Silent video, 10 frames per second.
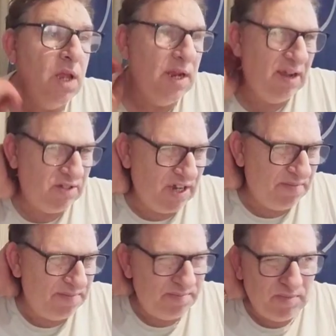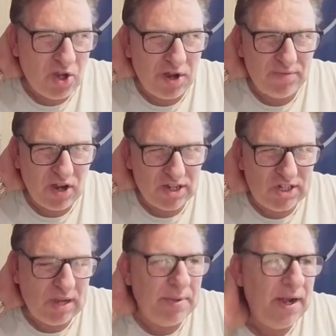There's a kind of like a
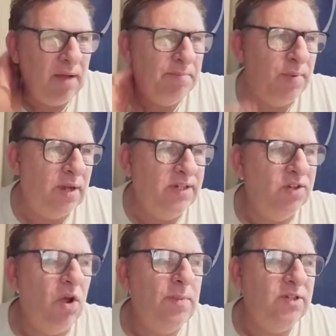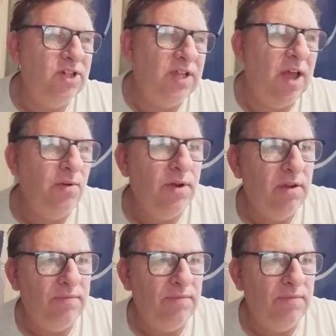summing up by Simon Stone